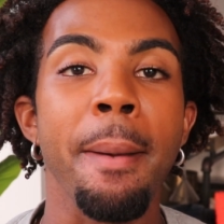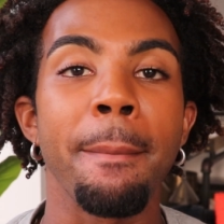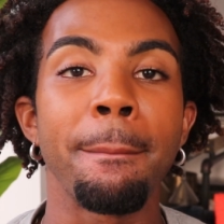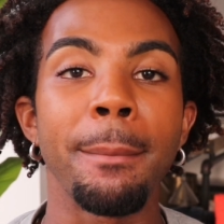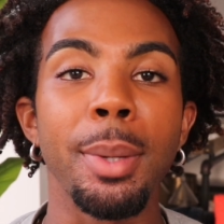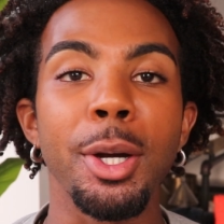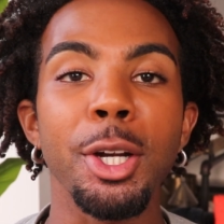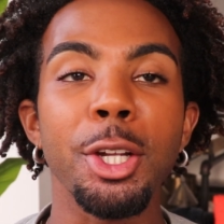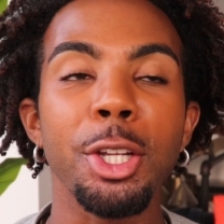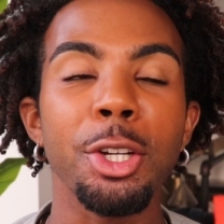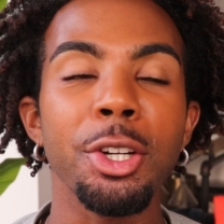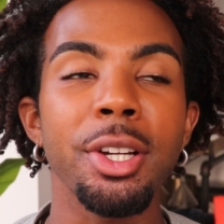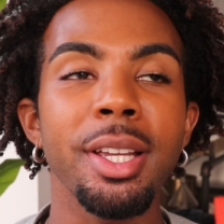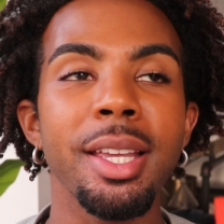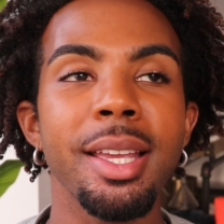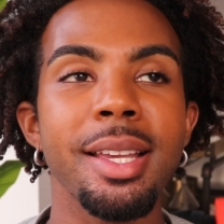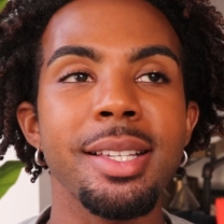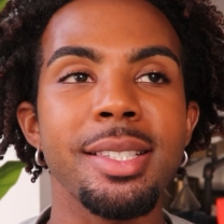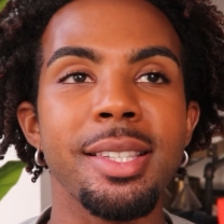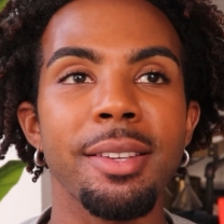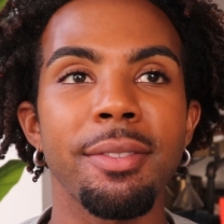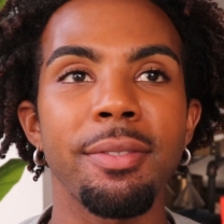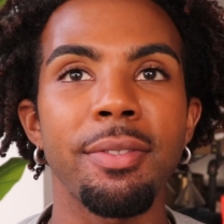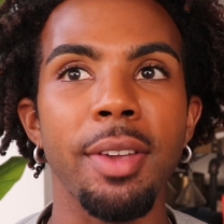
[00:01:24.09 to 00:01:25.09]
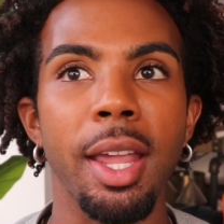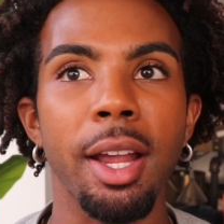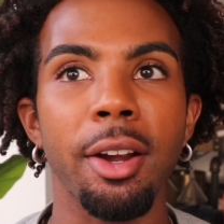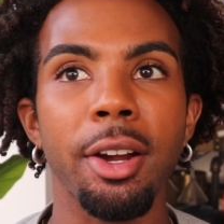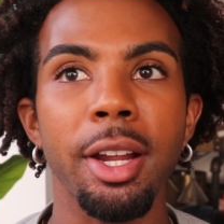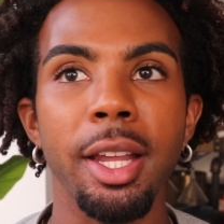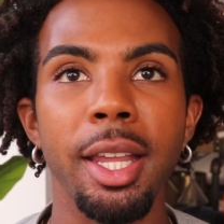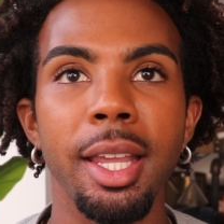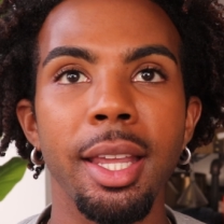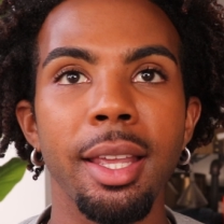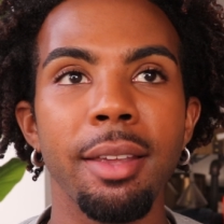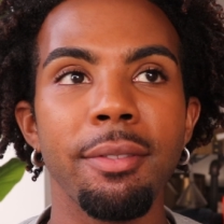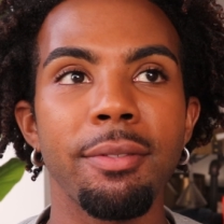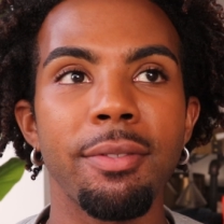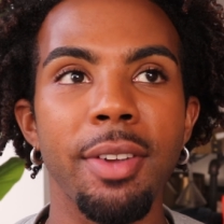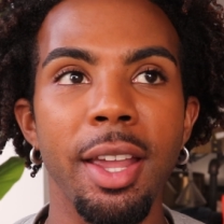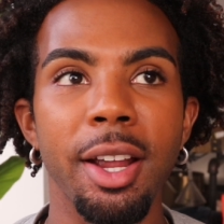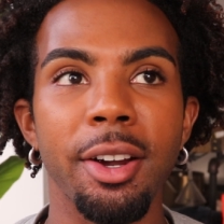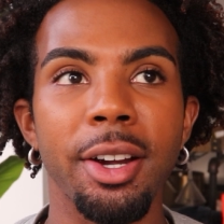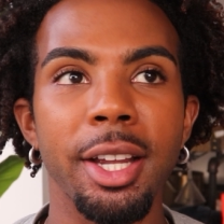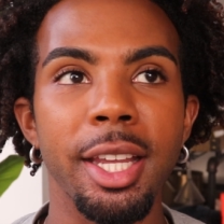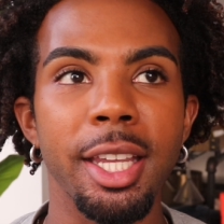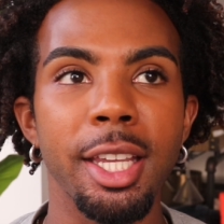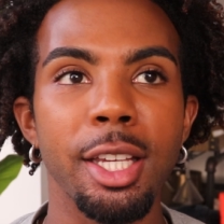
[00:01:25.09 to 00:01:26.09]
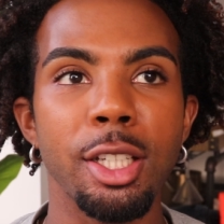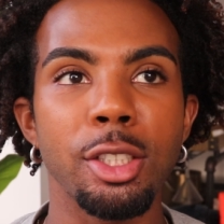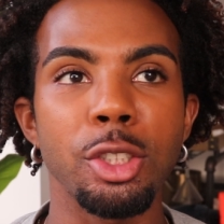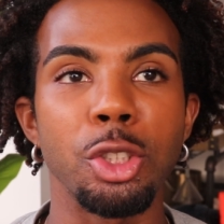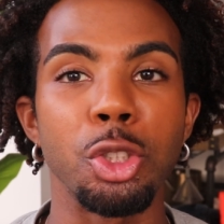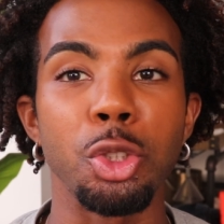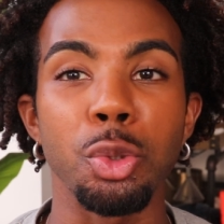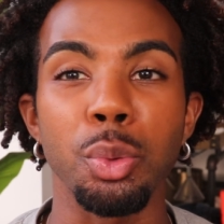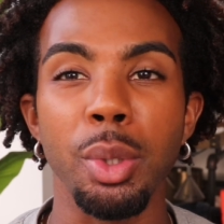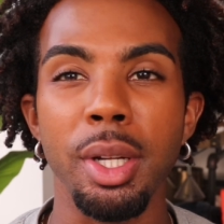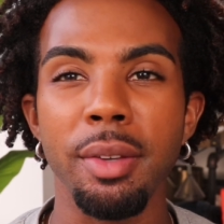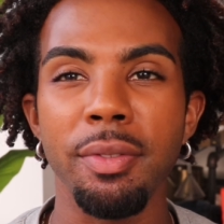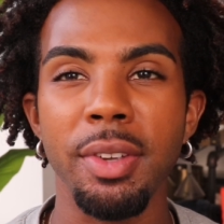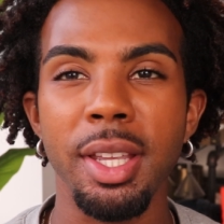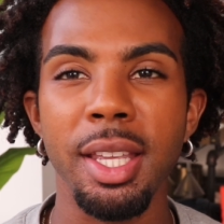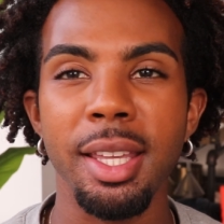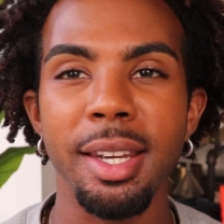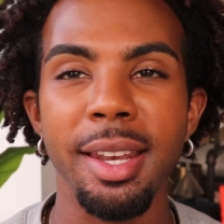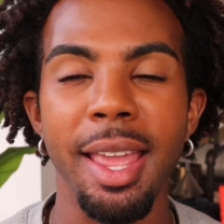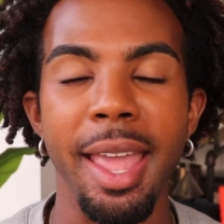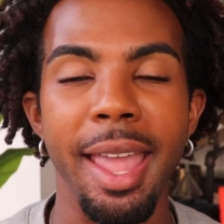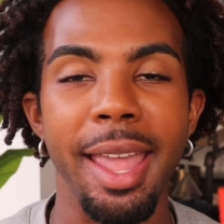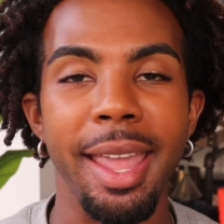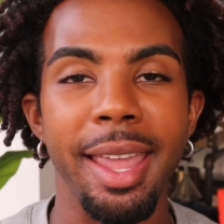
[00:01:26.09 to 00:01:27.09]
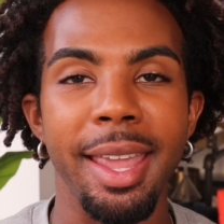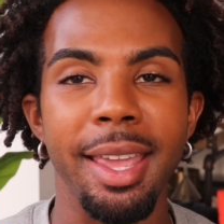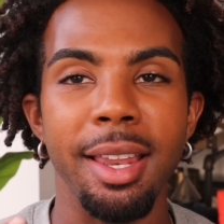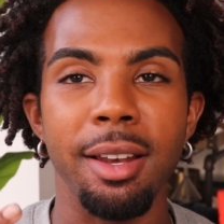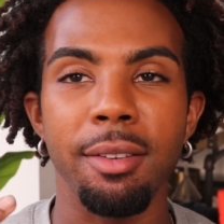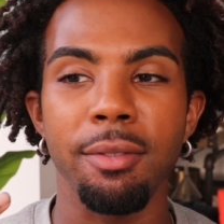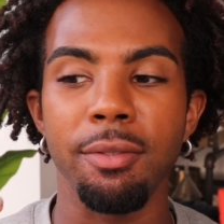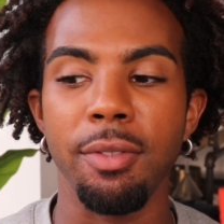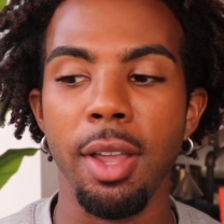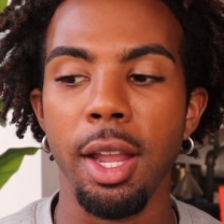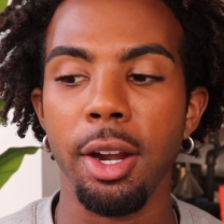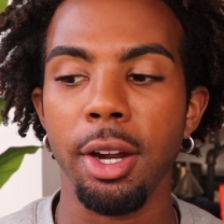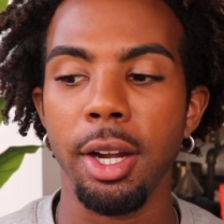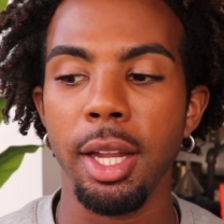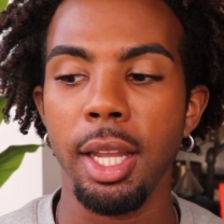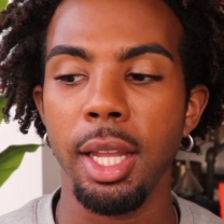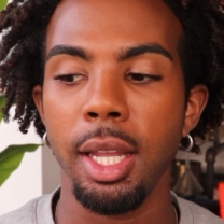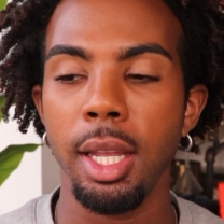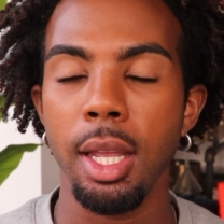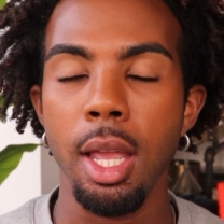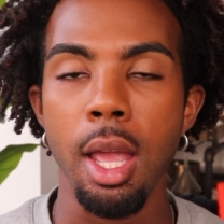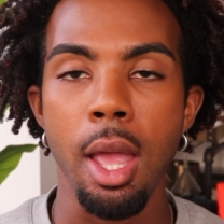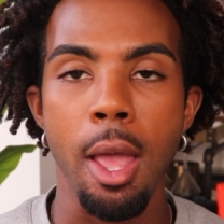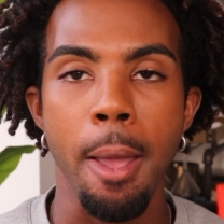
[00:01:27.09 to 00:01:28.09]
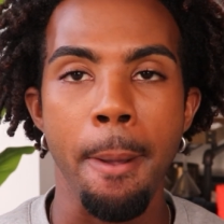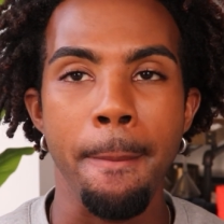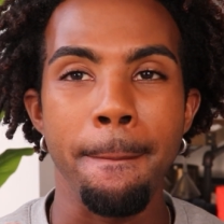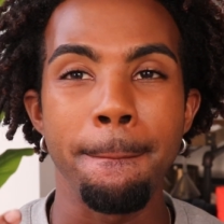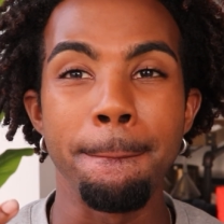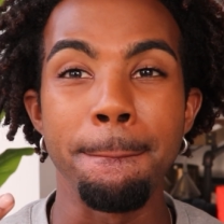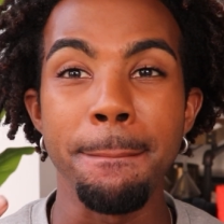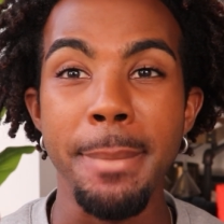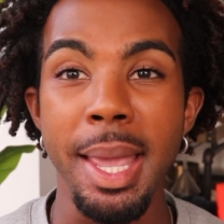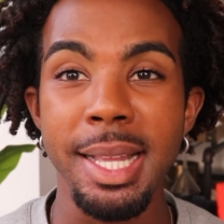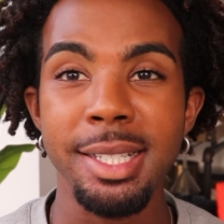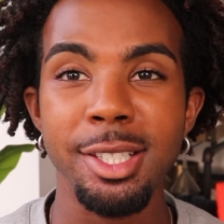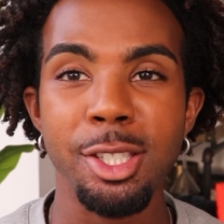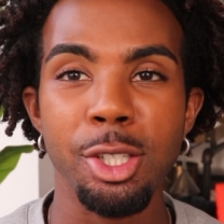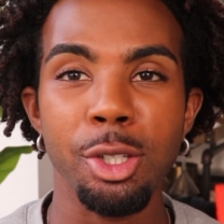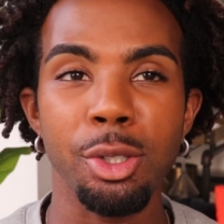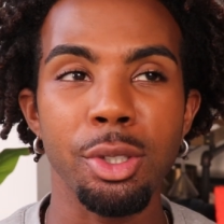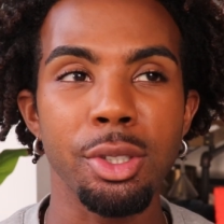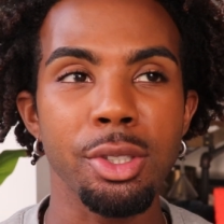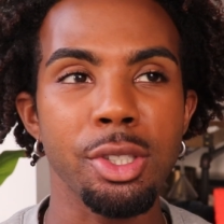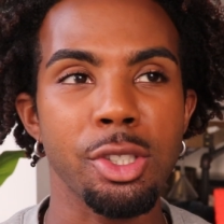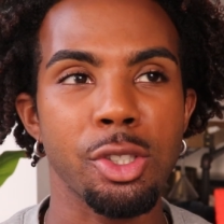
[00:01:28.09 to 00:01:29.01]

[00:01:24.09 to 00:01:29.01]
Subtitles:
Mercury is a very driven and very mental,